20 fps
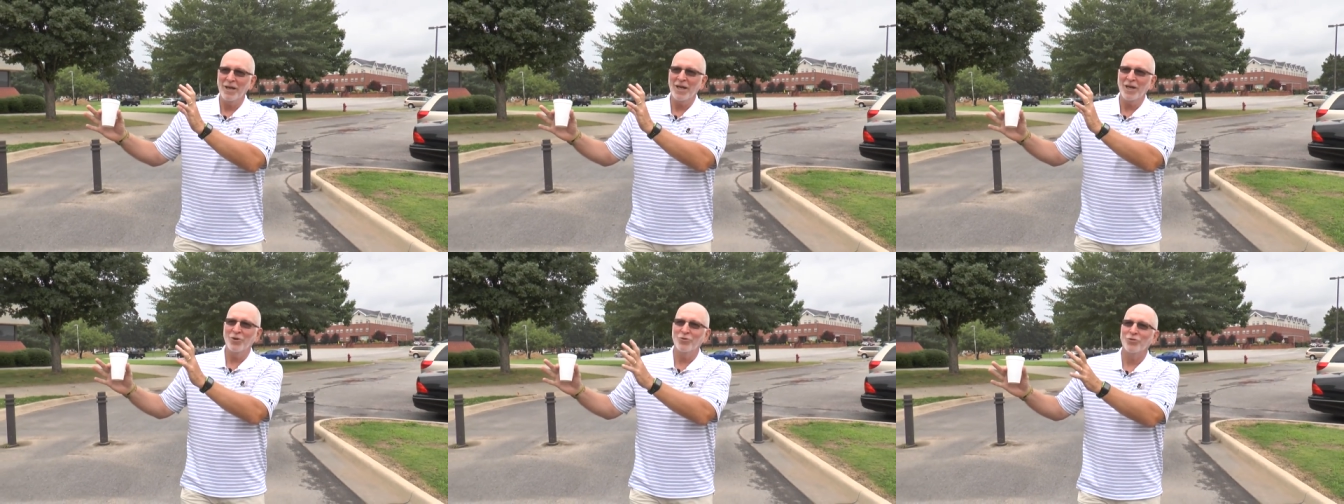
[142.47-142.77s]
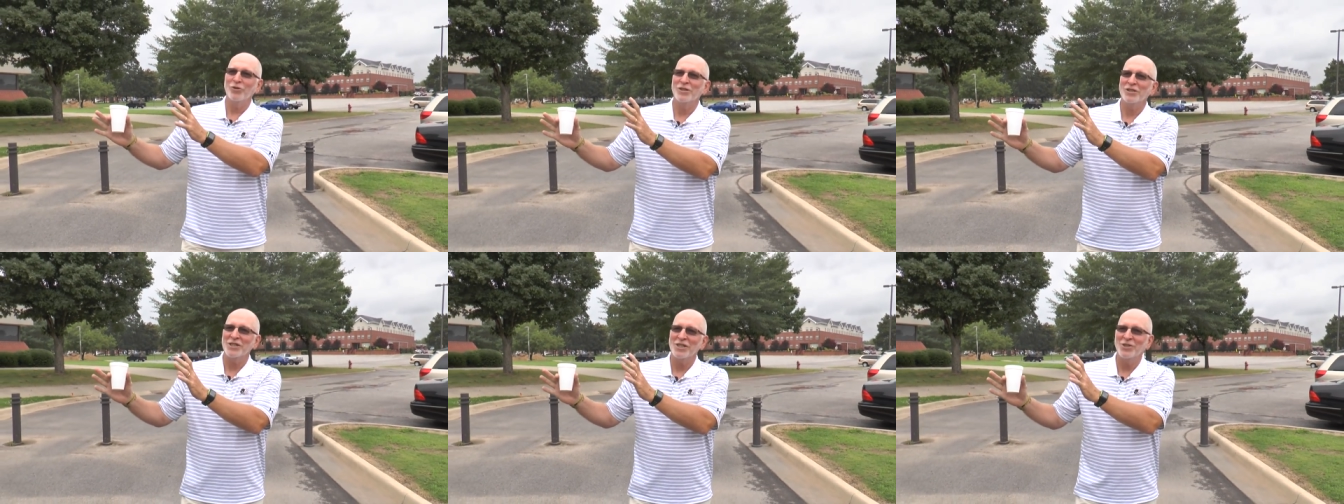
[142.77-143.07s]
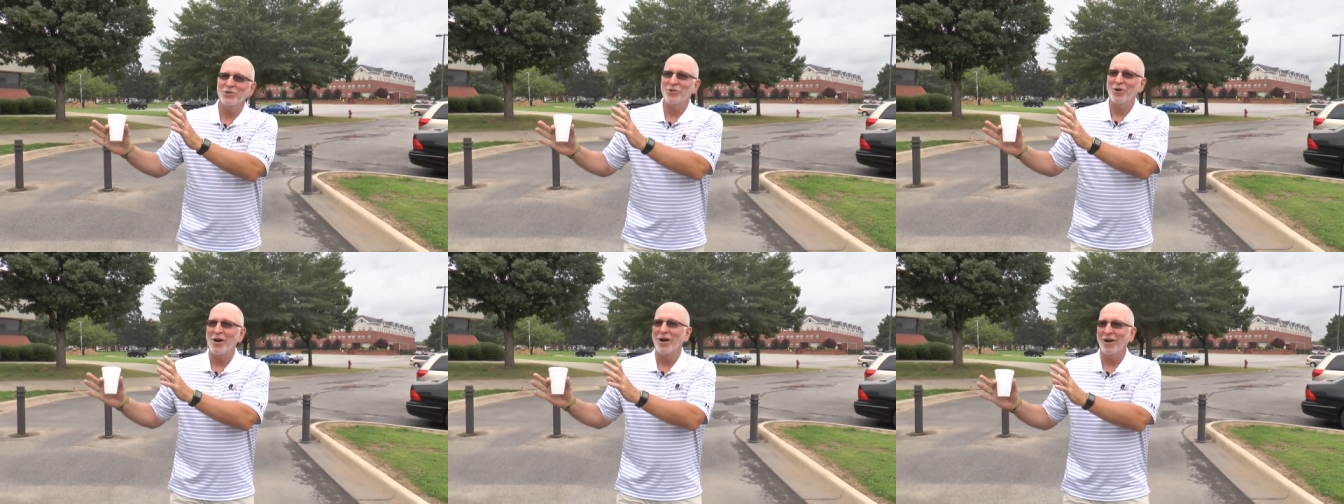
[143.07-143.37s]
entrance
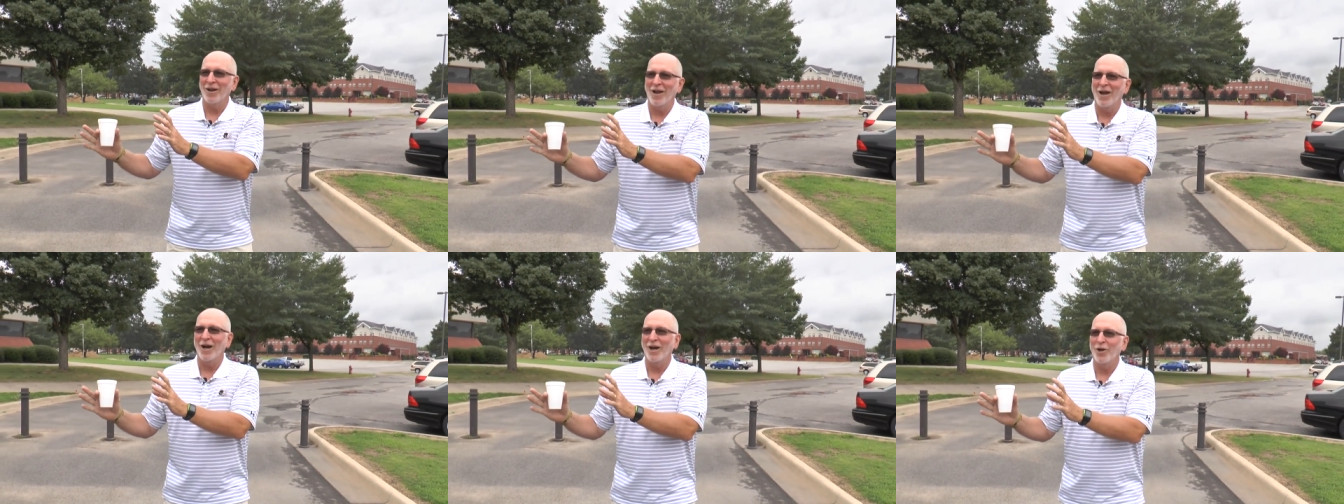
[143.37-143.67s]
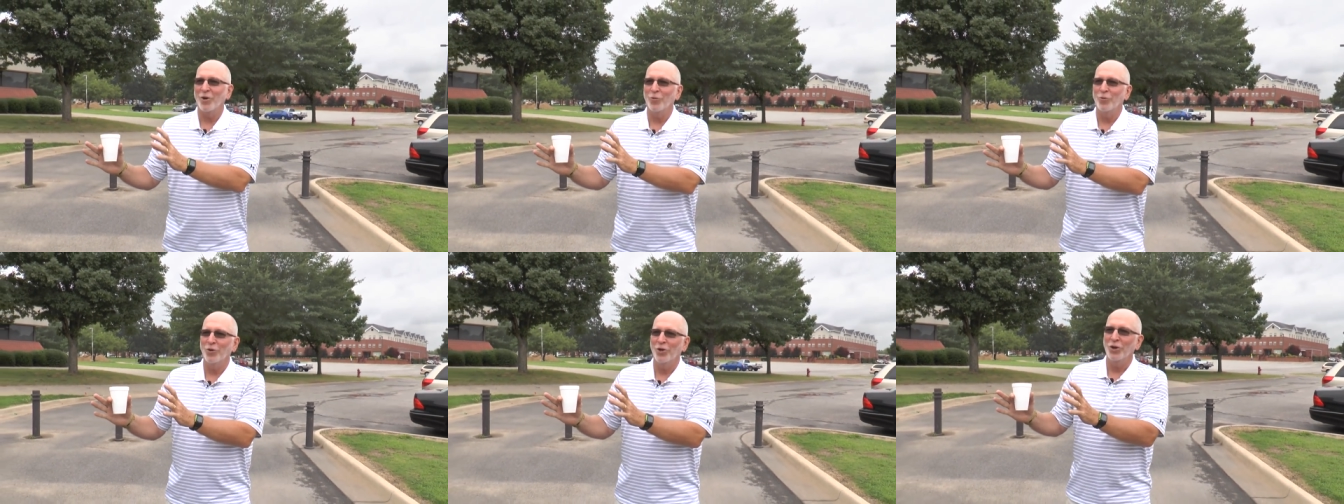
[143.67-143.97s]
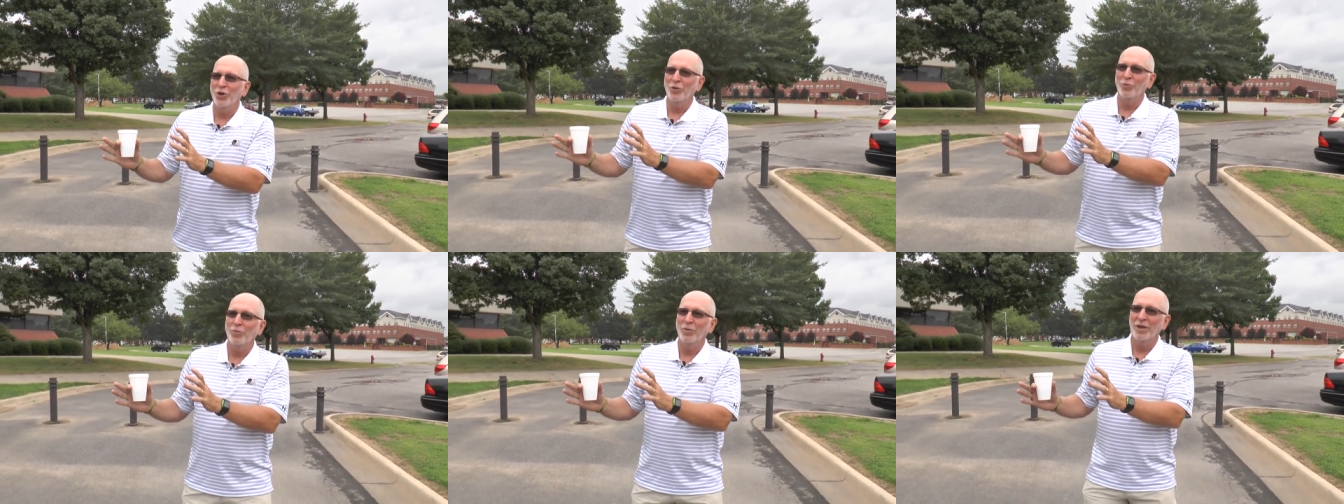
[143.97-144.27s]
into our locker
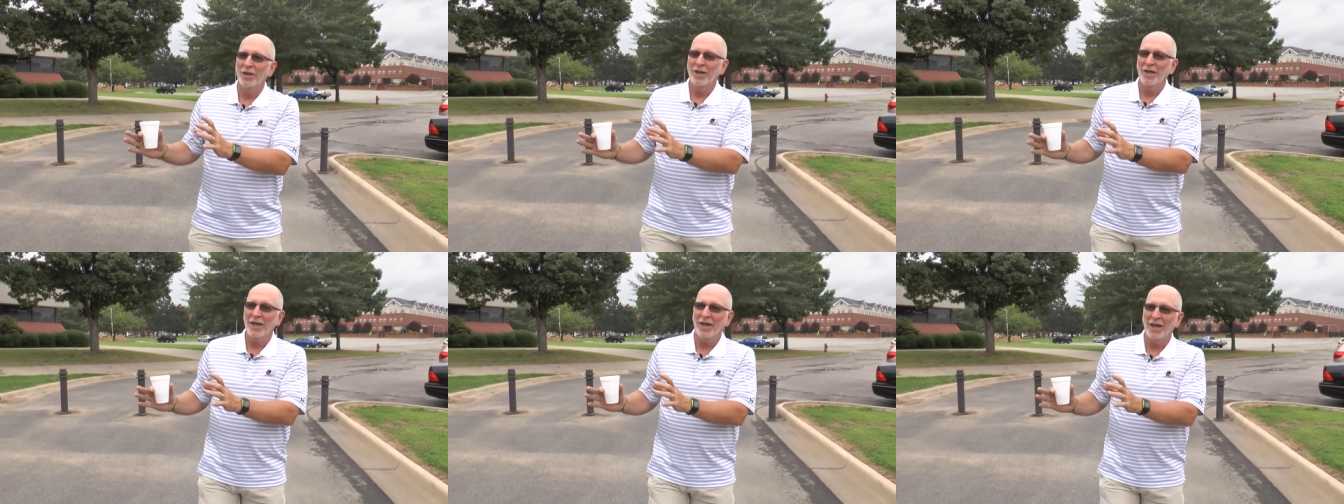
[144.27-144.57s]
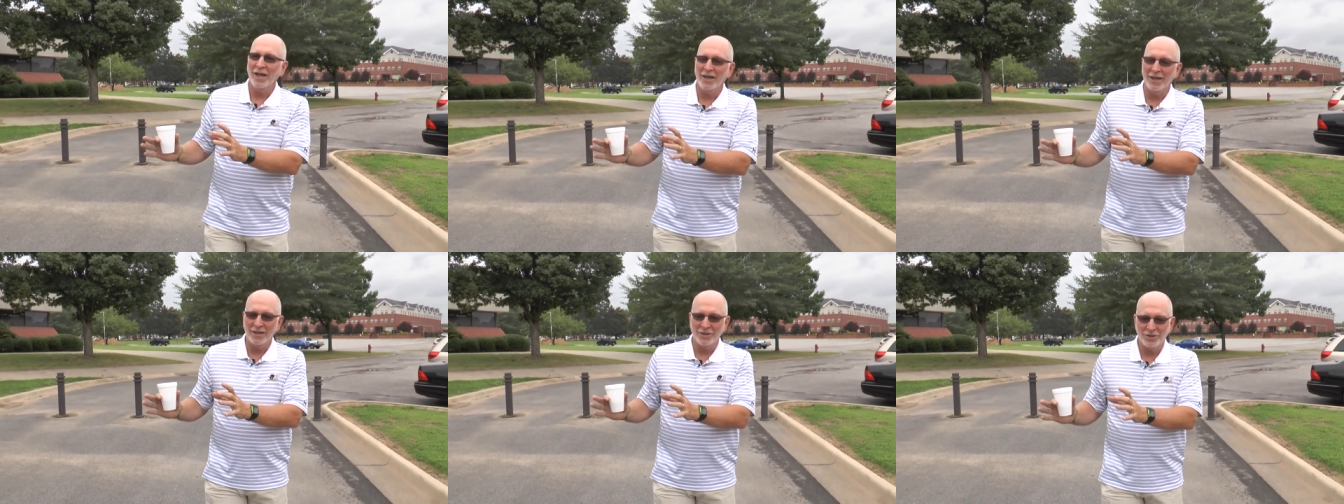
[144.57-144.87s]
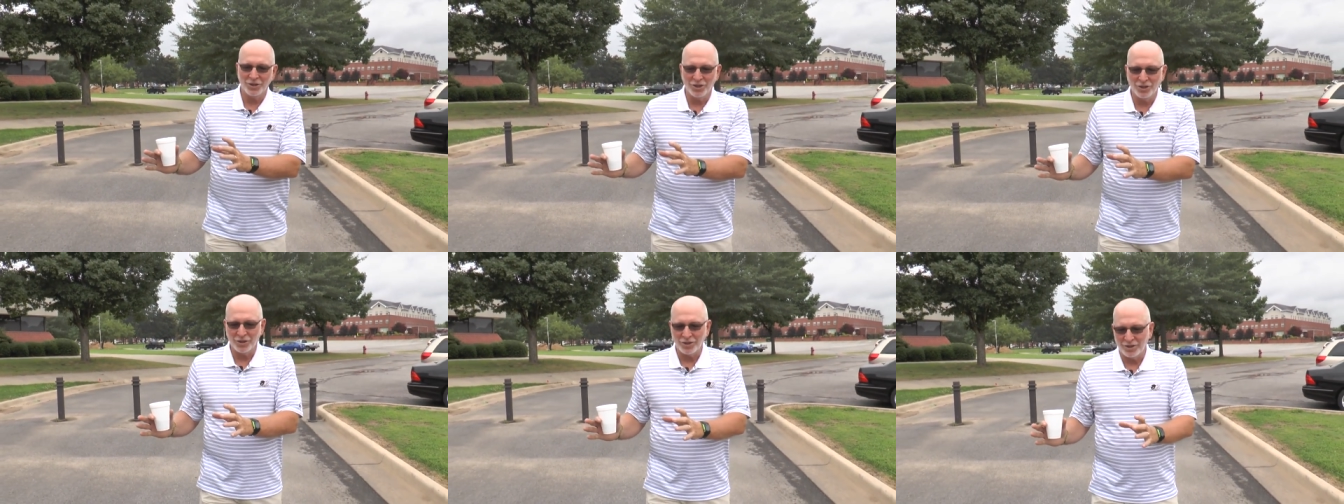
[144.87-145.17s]
room. And it
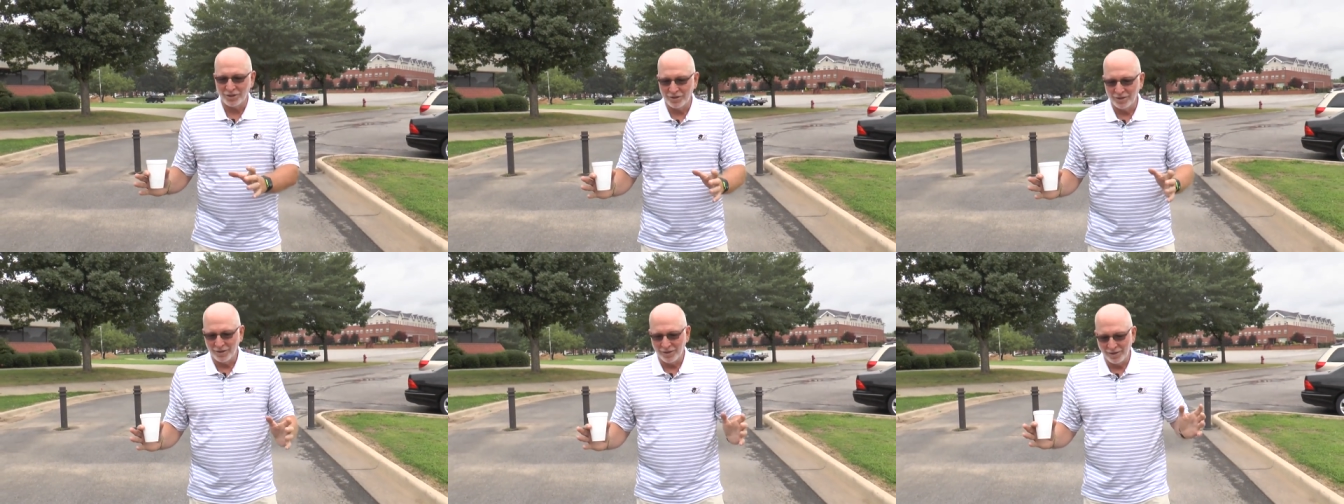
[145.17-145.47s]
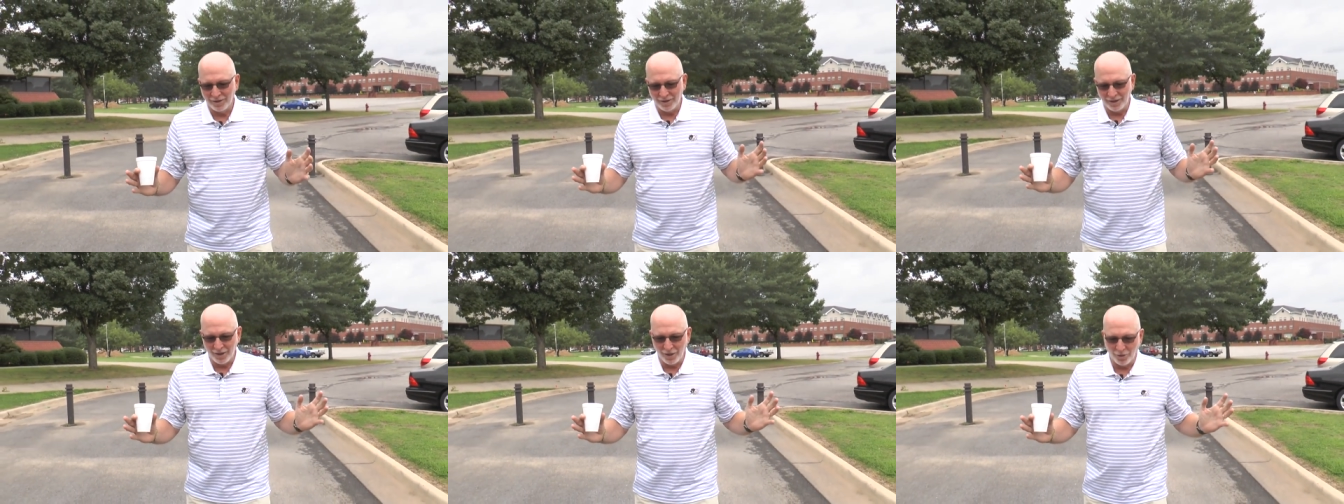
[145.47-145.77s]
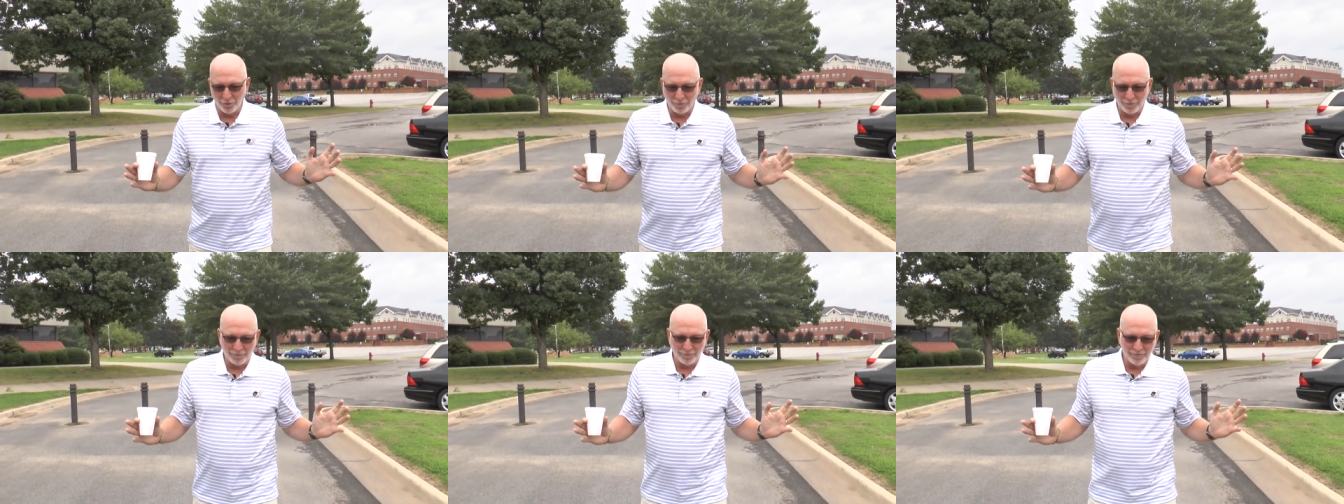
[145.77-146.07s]
just, you
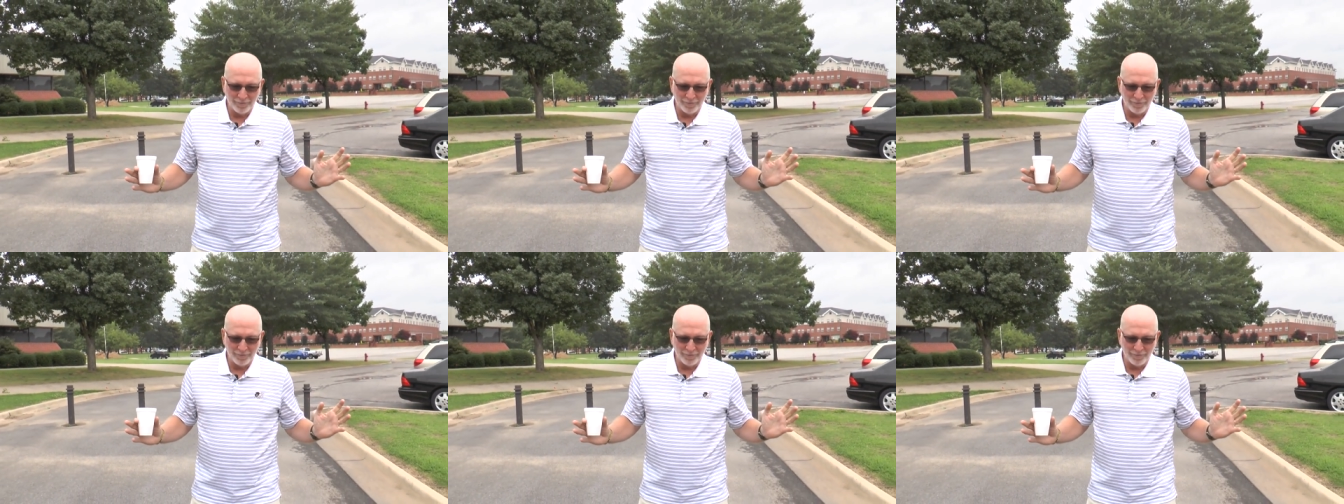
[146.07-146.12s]
know,